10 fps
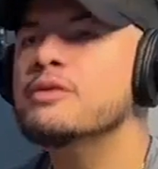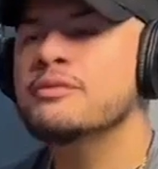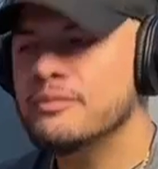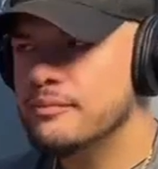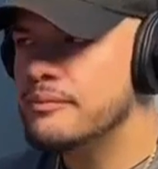and
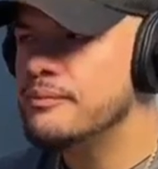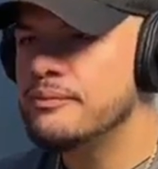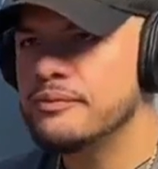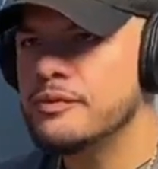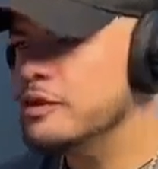then that will
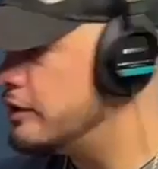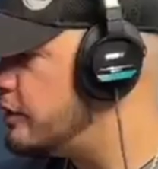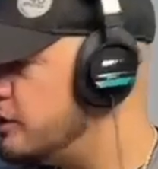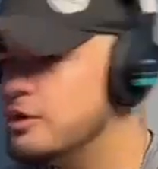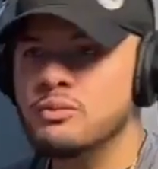work for.
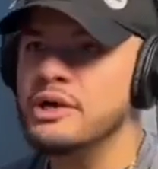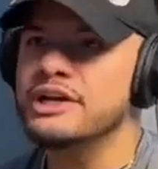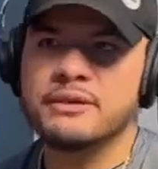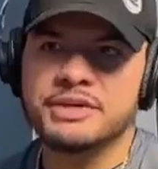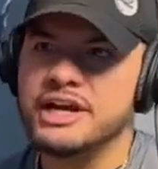for right.
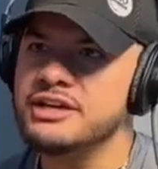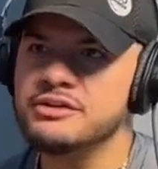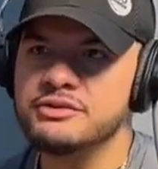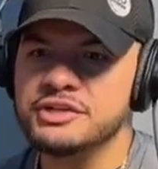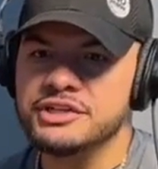Me. I mean, I
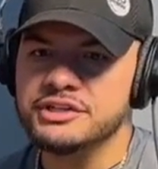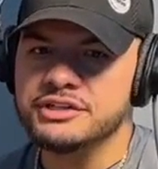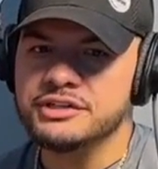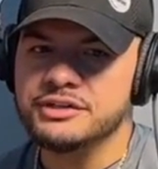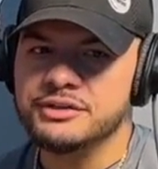knew the.
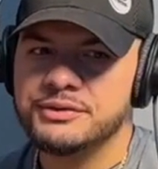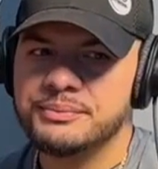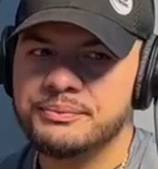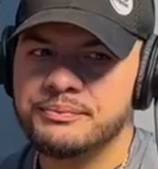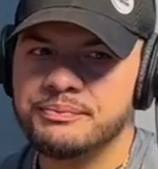
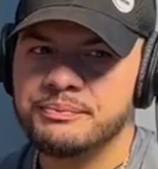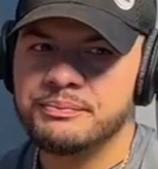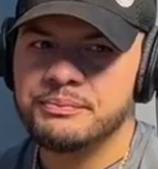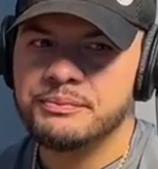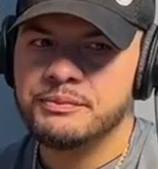Uh,
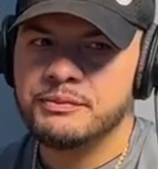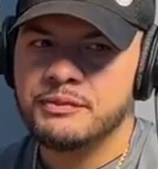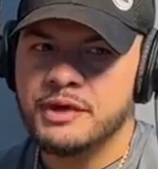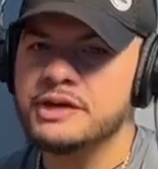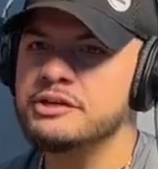
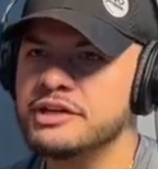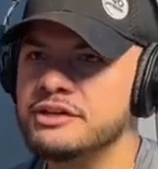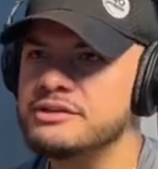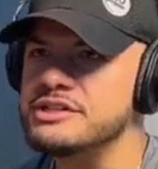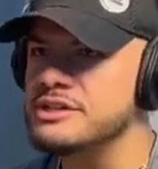I knew that there
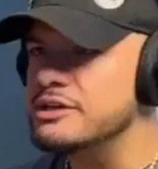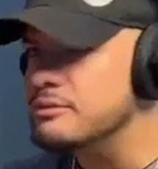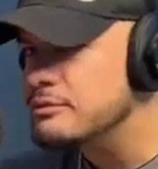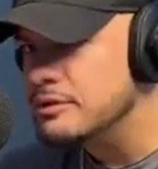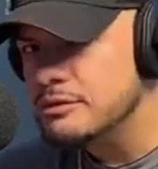was a
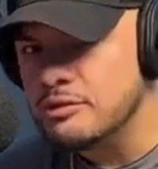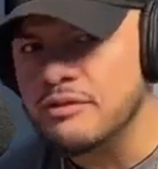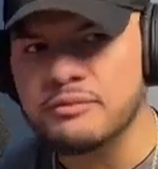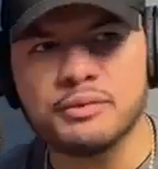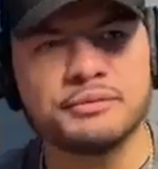
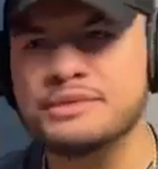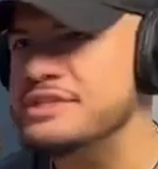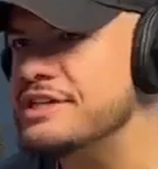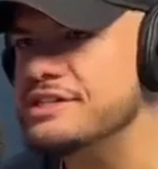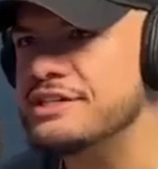profitable
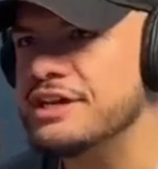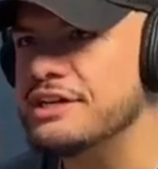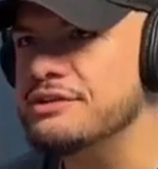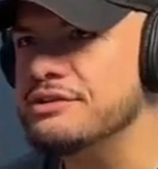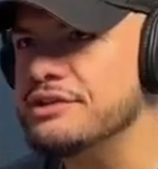business, and I
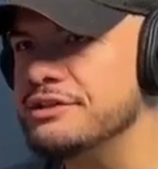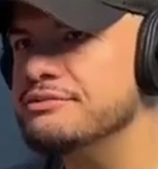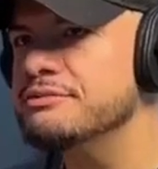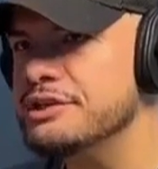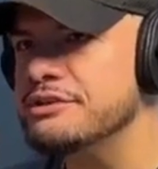knew that
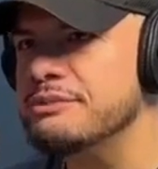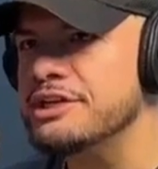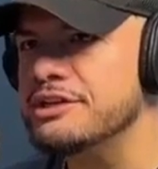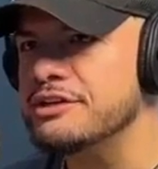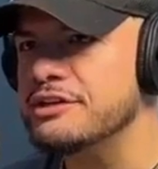we could
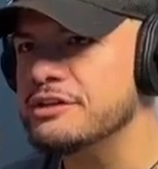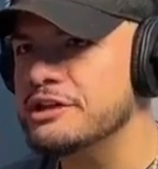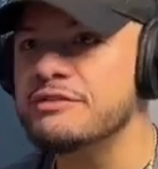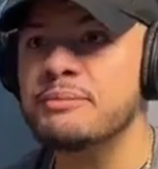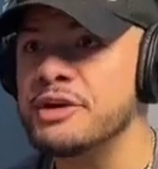make it a, uh,
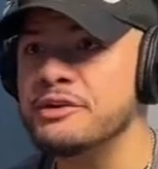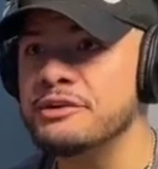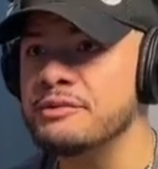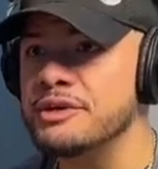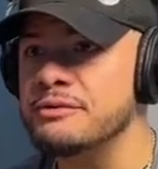even better
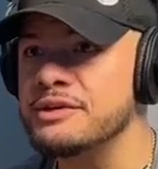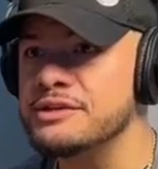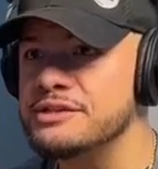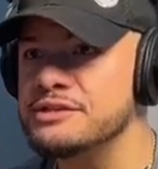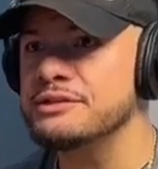than what it was.
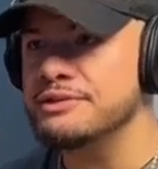Mm-hmm. So,